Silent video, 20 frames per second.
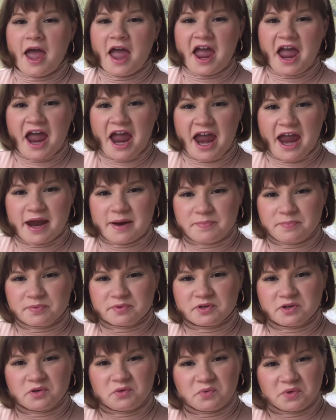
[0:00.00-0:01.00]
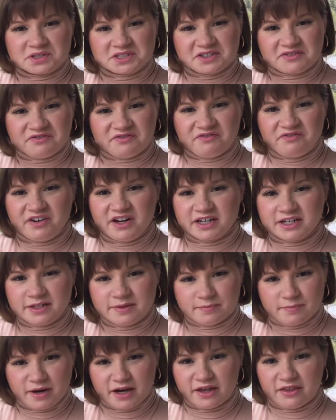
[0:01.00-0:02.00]
April was a funny
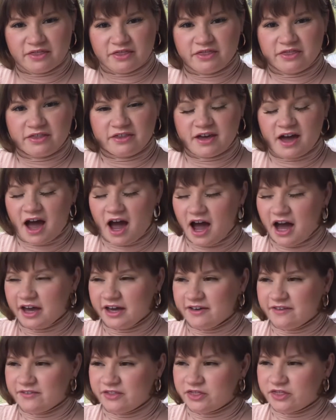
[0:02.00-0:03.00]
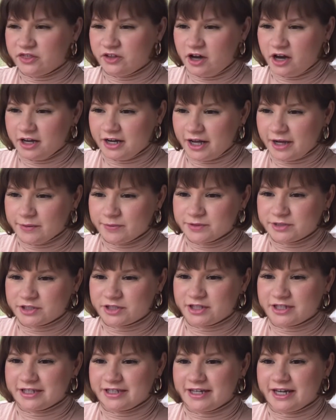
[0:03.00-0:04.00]
month. I thought I was
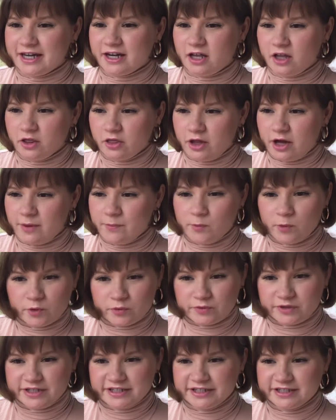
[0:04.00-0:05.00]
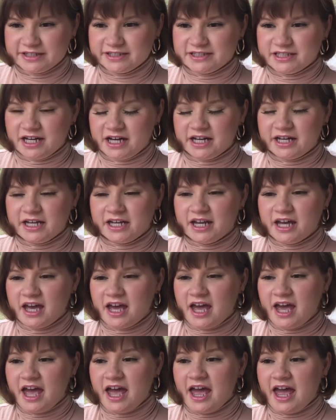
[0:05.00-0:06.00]
going to get a lot more reading done,
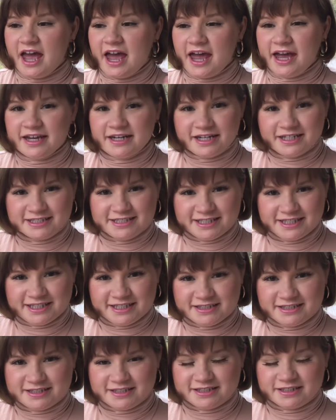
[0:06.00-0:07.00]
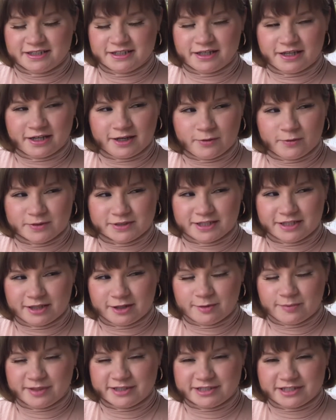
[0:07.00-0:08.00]
and I didn't. It was a
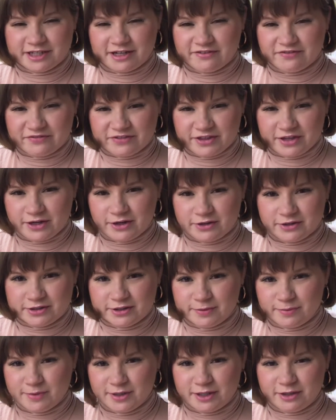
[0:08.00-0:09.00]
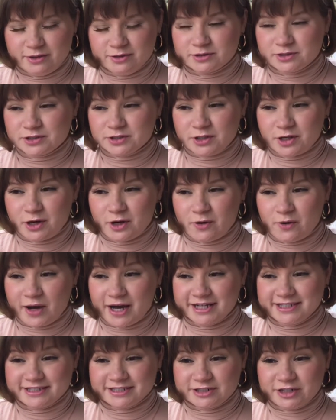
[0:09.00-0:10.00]
little bit tough there in the middle, so
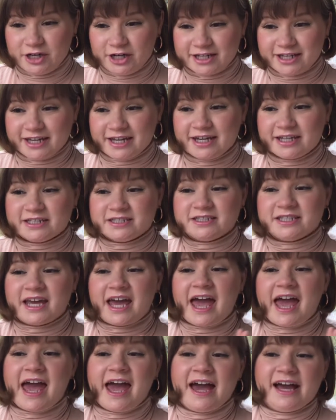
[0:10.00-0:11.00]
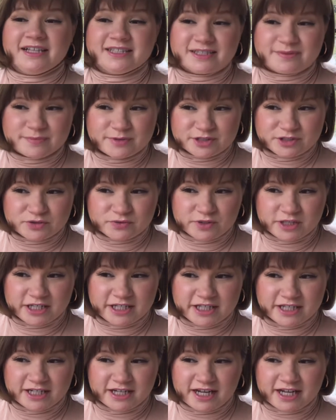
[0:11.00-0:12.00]
I did not get as much
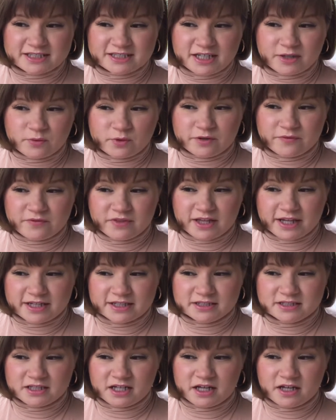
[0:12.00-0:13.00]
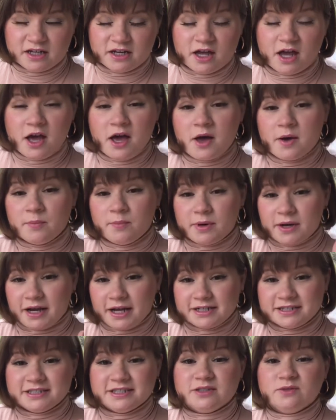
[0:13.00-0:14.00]
reading as I would have liked done, but
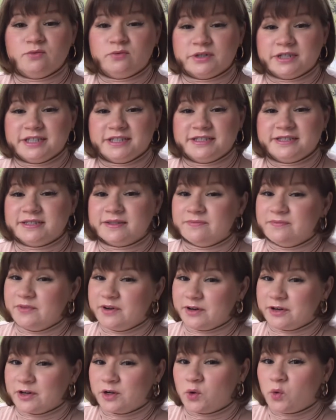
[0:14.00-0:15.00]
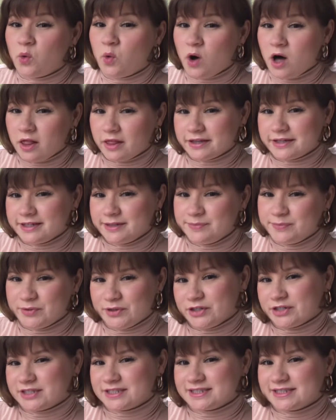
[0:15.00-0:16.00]
I did read some very quality
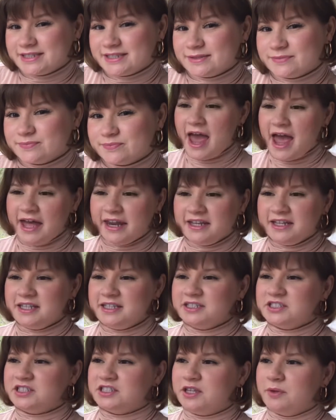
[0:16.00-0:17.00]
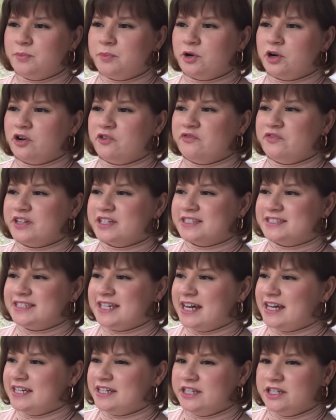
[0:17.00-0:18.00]
books. And it is the perfect
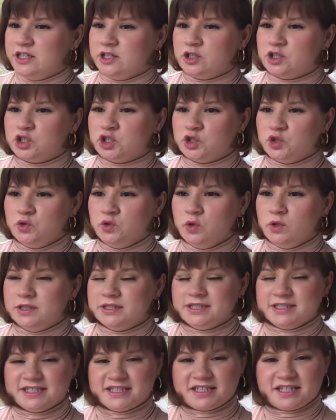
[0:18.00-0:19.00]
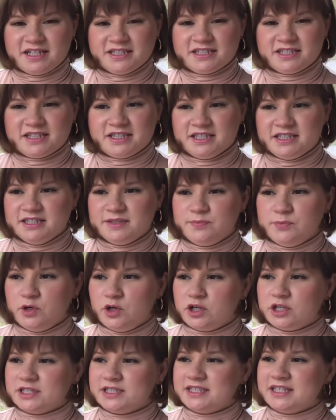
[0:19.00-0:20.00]
day here to discuss these
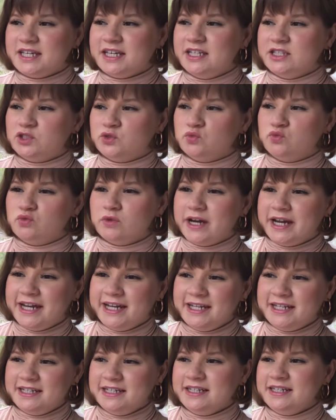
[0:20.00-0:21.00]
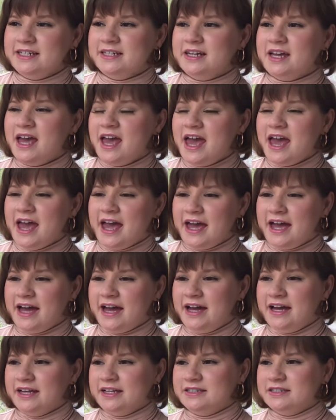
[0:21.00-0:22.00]
books. It's rainy
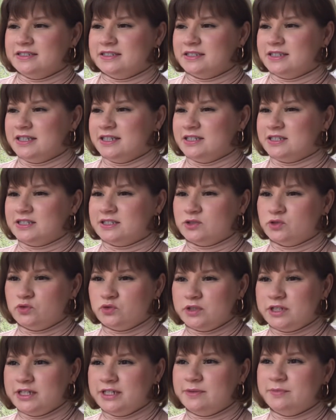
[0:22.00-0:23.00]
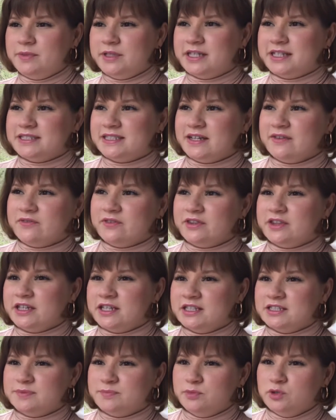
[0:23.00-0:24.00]
and it's green because
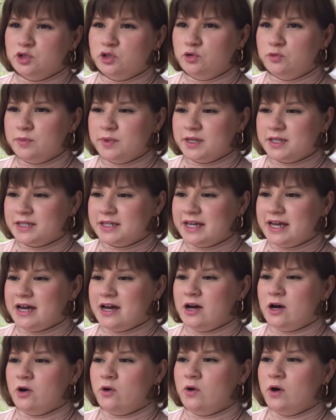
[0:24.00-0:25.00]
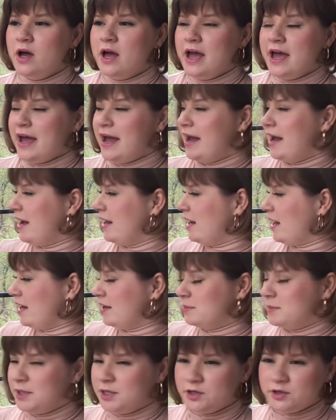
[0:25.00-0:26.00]
everything's blooming now, and
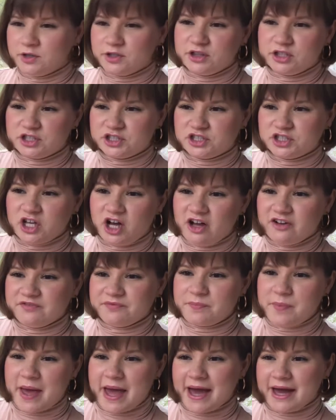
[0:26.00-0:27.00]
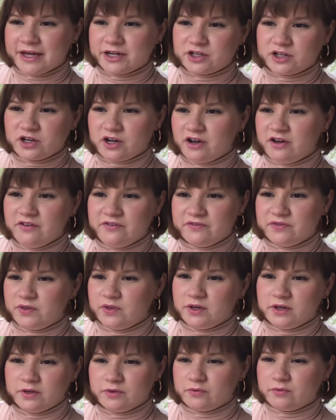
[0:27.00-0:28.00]
I'm hearing the soft patter of
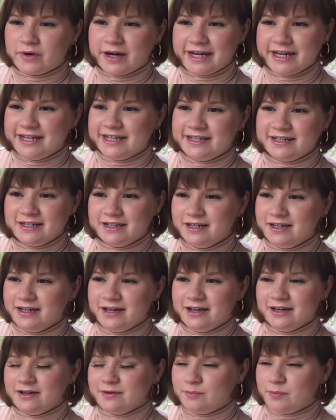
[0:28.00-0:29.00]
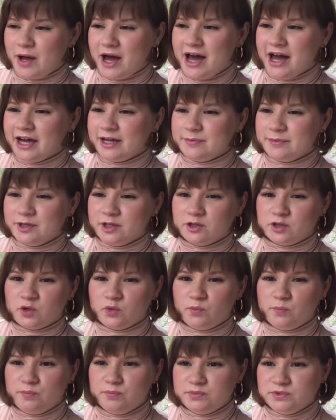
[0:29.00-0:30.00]
the rain behind me
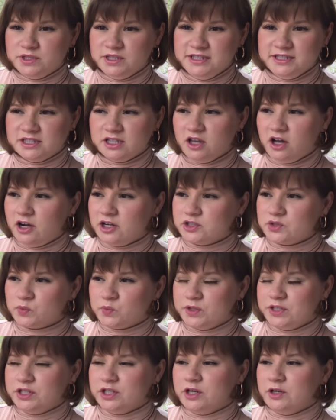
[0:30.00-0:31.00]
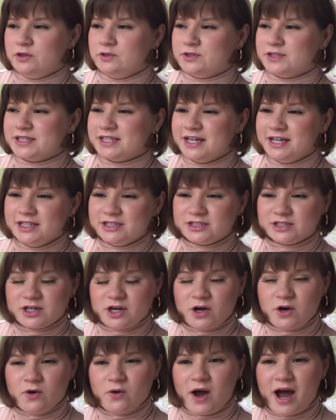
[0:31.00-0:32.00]
on these large windows.
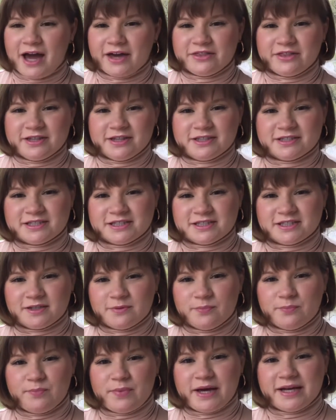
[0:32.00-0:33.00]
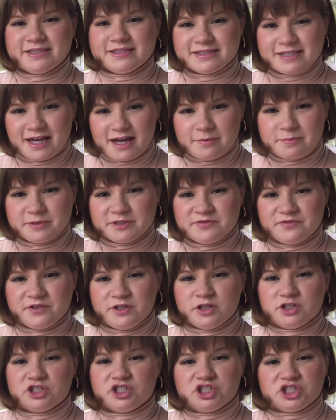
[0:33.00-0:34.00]
So I think this is the best
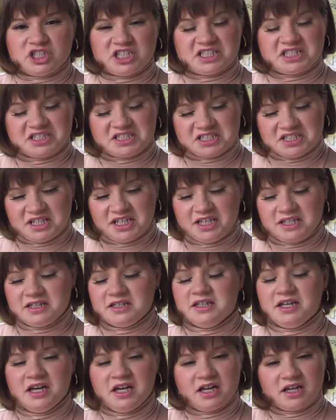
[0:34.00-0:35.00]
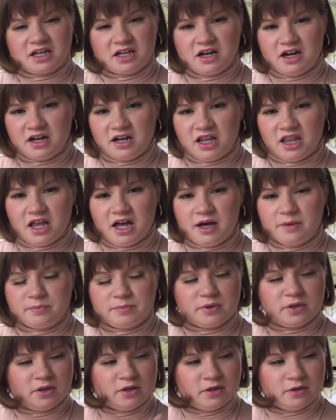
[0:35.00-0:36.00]
atmosphere to just sit, cuddle
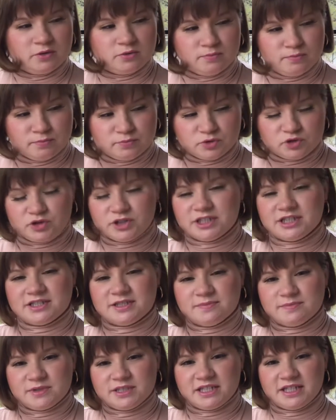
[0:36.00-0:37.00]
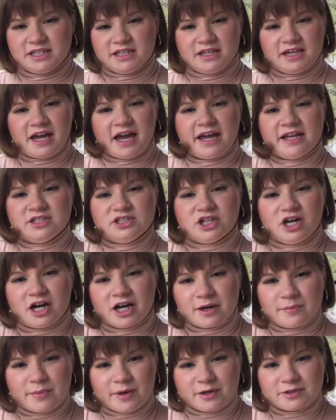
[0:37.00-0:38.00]
up, drink some tea, and
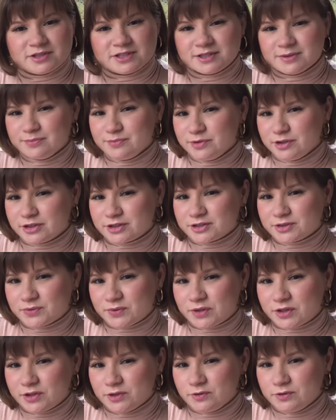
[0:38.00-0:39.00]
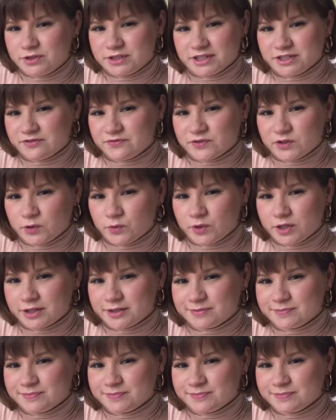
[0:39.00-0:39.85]
talk about some books with you, dear viewer.